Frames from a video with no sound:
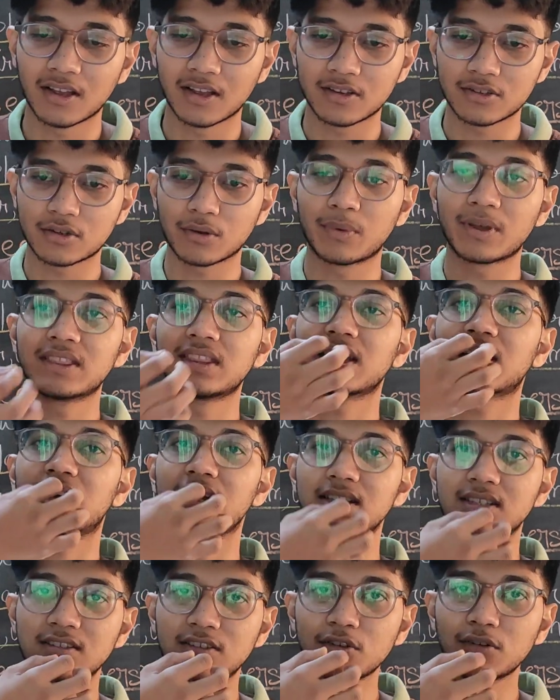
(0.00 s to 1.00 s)
So when they
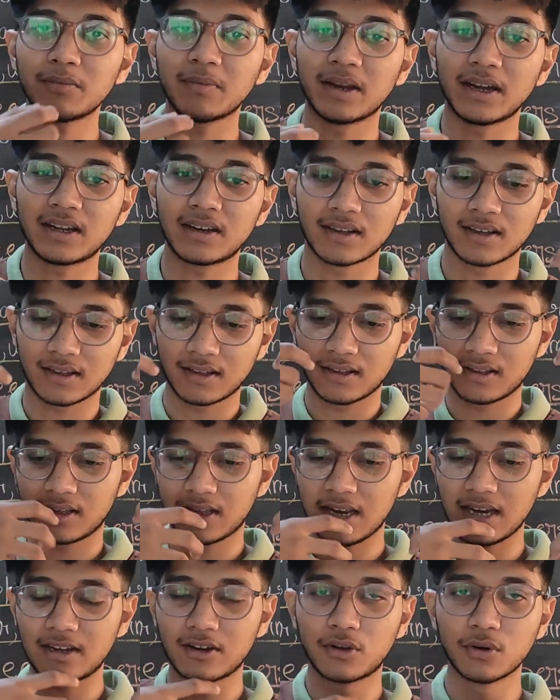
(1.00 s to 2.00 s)
consume it,
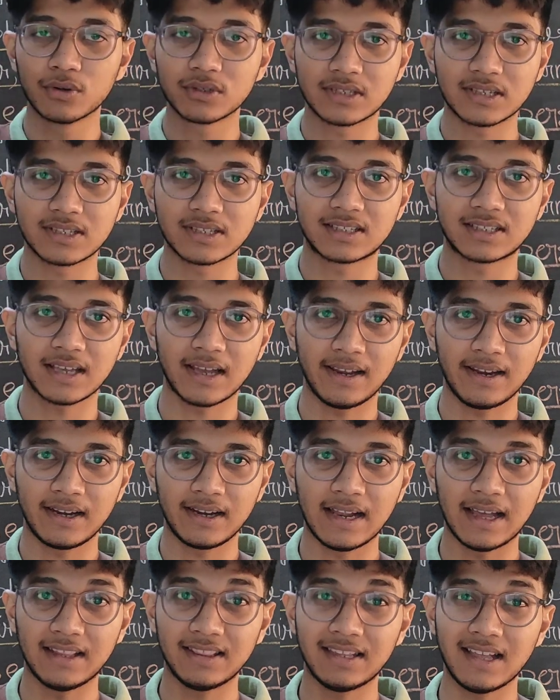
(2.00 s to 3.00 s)
it goes
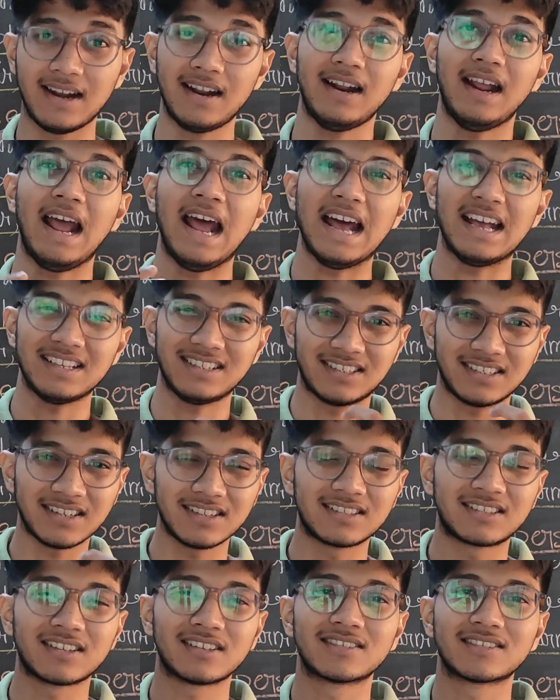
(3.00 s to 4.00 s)
inside and there are
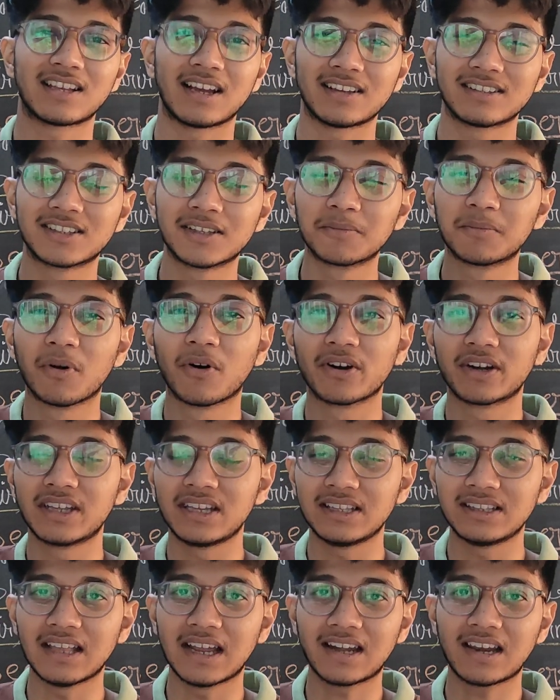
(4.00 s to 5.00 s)
acids inside the
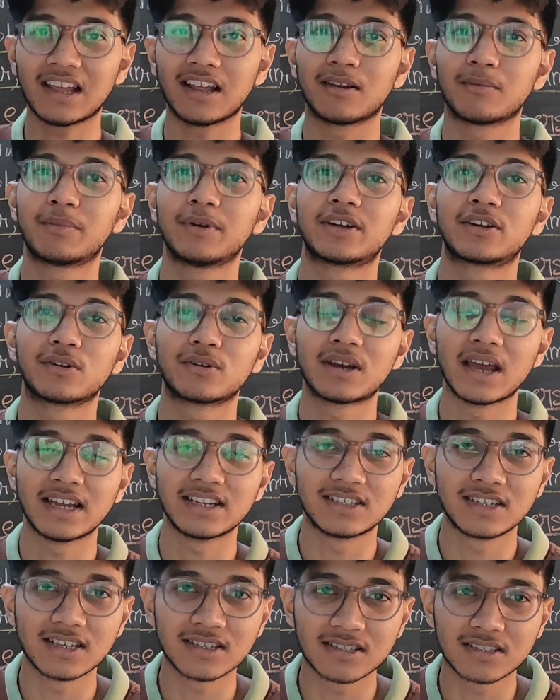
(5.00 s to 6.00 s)
body that help it to
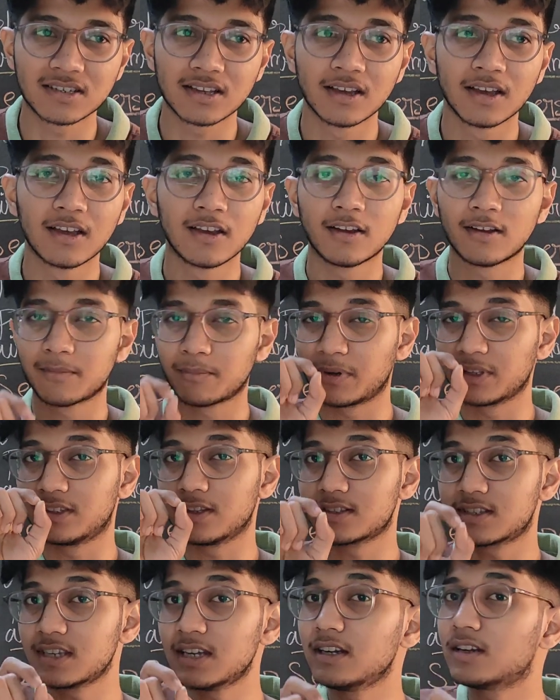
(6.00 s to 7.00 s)
digest. But
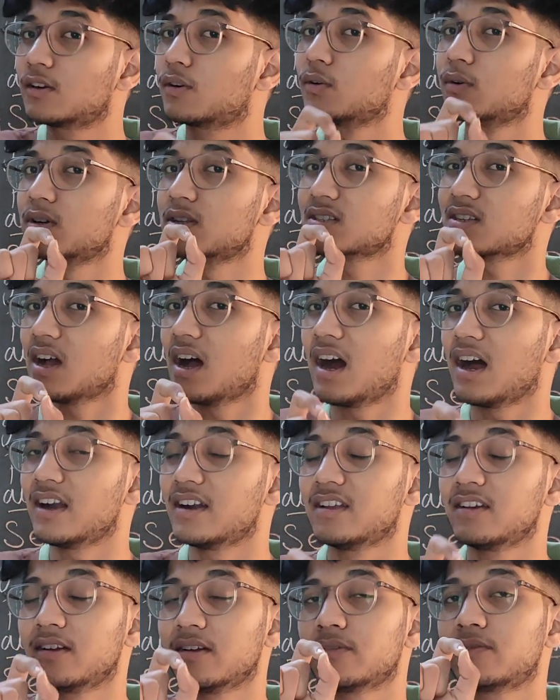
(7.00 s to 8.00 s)
the seed coat is
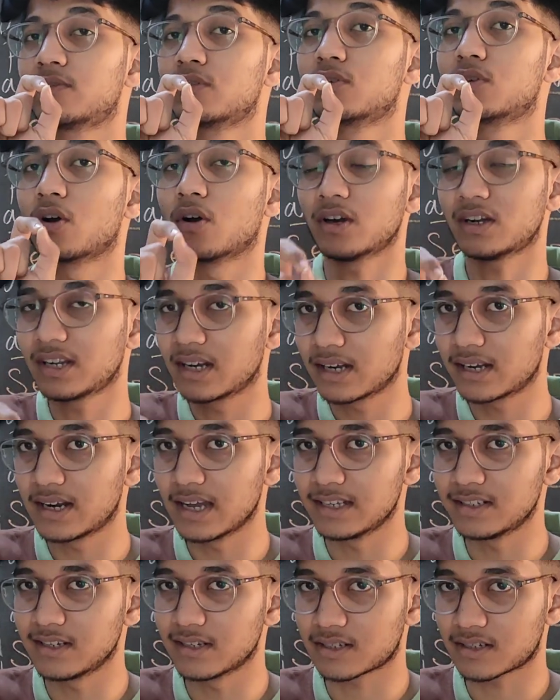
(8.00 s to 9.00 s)
hard enough to not get
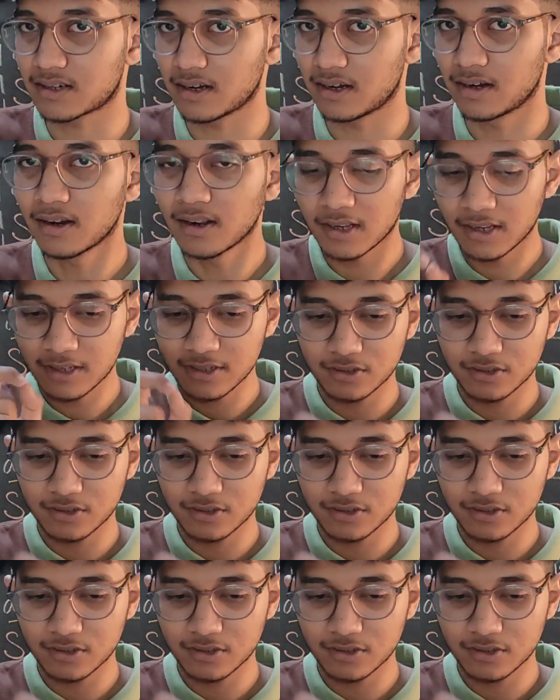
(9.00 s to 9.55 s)
digested.